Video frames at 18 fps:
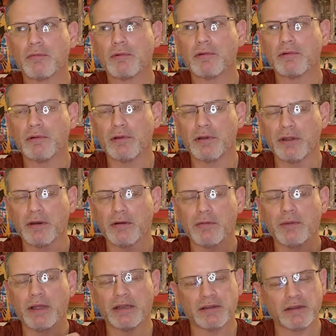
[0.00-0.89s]

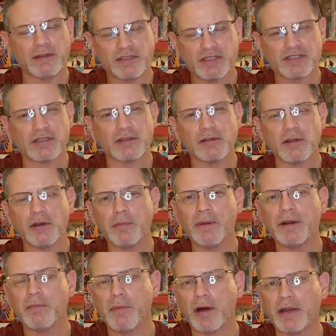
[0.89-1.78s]
little, uh, just a little
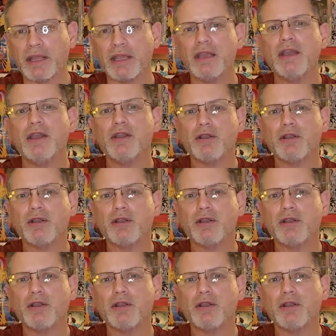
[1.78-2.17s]
bit of money